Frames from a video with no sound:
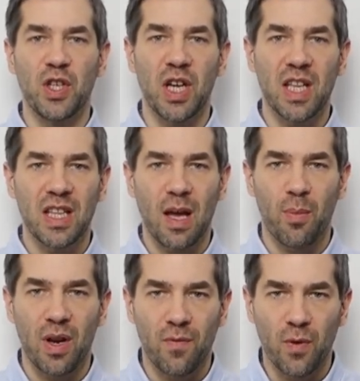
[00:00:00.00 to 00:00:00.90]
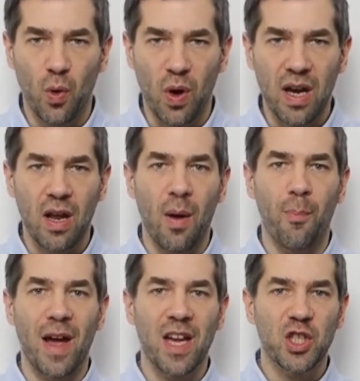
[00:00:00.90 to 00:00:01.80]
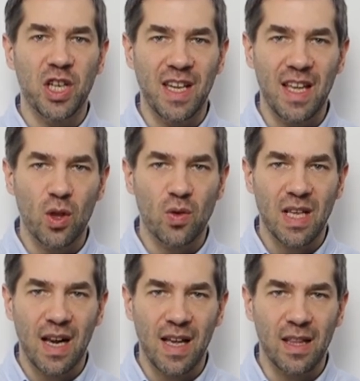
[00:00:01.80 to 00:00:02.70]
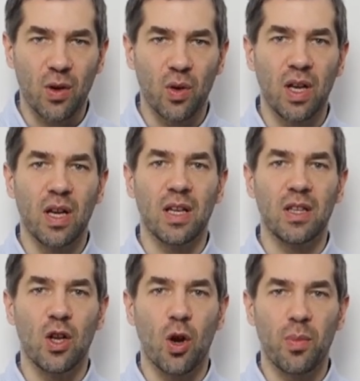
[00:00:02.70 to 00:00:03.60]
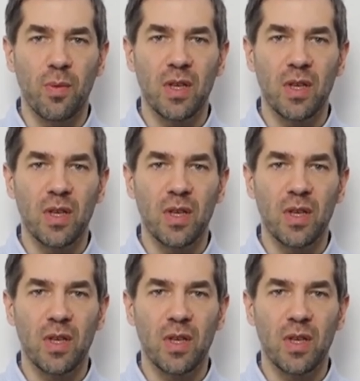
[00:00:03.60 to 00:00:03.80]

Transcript: Practicing with the breath viewer has an additional advantage.